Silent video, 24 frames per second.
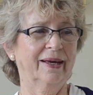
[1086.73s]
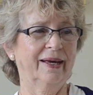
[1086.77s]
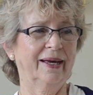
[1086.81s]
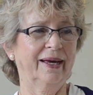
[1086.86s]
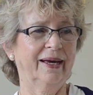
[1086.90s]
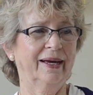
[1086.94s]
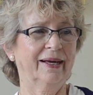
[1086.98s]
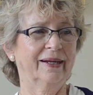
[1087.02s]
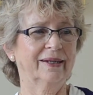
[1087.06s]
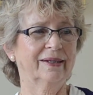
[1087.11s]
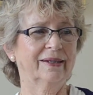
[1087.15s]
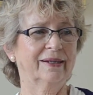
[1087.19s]

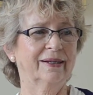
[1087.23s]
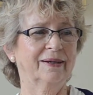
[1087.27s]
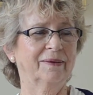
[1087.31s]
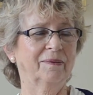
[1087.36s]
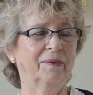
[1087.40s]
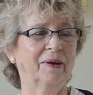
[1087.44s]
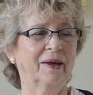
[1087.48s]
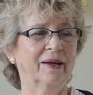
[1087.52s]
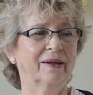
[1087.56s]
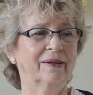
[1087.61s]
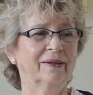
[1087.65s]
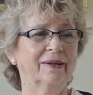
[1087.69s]
And
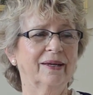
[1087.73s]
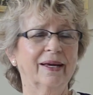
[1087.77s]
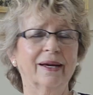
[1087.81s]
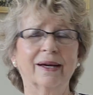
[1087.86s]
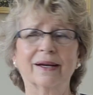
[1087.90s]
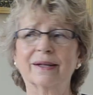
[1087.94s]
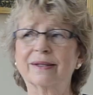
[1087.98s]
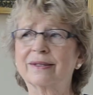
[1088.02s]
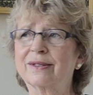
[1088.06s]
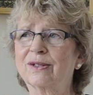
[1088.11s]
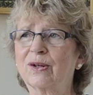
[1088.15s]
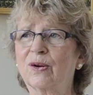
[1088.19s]

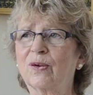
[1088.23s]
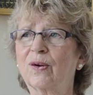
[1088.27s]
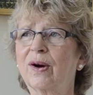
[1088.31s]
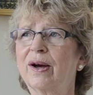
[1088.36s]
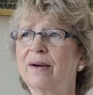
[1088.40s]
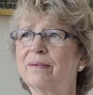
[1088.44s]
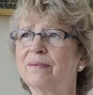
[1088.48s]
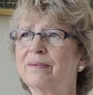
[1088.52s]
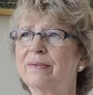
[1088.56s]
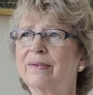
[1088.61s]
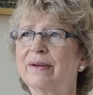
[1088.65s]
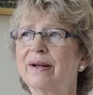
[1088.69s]
yeah, so
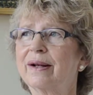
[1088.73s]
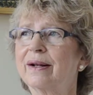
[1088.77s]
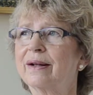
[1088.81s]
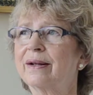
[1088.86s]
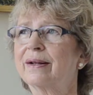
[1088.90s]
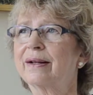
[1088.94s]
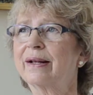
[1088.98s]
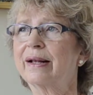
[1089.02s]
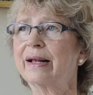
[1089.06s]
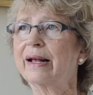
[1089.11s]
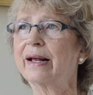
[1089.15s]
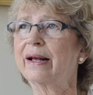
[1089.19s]

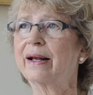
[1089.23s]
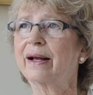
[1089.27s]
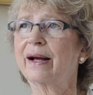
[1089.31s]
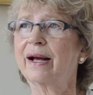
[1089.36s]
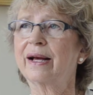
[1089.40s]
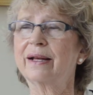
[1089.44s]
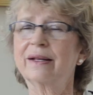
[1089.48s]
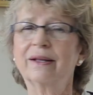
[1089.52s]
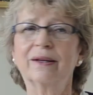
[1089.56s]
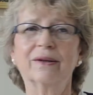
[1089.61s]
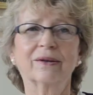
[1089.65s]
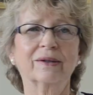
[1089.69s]

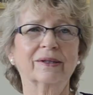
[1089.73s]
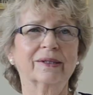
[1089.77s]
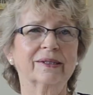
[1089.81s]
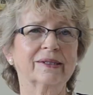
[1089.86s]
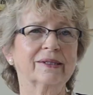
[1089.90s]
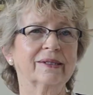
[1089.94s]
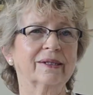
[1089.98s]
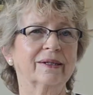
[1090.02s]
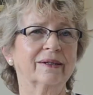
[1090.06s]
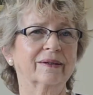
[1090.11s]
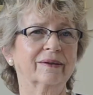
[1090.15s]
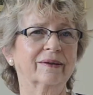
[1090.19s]
I
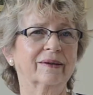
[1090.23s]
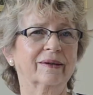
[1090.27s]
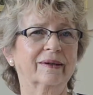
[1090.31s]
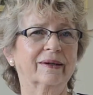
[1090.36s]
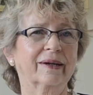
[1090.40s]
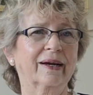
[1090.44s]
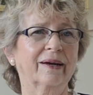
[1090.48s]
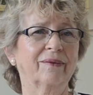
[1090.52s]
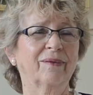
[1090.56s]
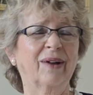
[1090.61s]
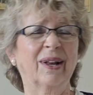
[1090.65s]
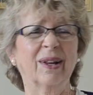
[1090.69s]
looked
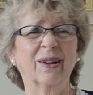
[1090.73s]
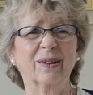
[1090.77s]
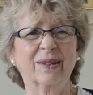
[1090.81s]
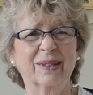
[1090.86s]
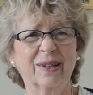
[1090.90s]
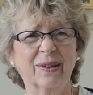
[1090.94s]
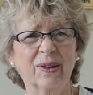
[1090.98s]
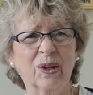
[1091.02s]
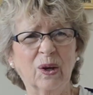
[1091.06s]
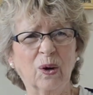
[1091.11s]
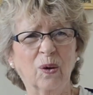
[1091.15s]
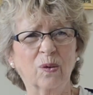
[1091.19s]

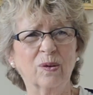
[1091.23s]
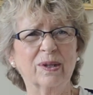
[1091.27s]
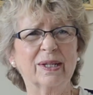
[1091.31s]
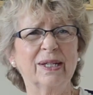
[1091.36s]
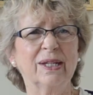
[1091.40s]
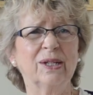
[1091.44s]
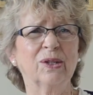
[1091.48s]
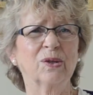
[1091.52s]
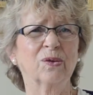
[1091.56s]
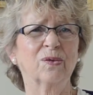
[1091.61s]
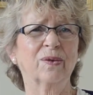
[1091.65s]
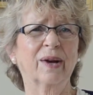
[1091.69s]
in the
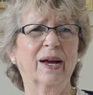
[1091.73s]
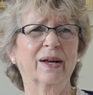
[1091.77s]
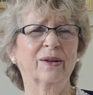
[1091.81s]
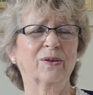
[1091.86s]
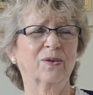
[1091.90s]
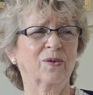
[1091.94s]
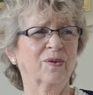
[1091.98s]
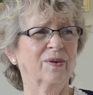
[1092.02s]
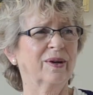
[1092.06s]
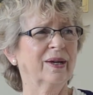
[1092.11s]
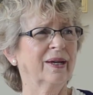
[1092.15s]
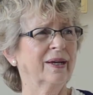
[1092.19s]
OT
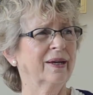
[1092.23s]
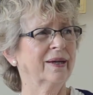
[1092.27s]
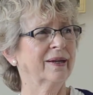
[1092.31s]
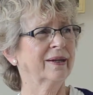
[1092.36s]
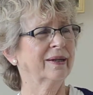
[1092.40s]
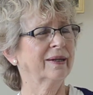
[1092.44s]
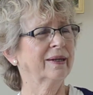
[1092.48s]
directory, and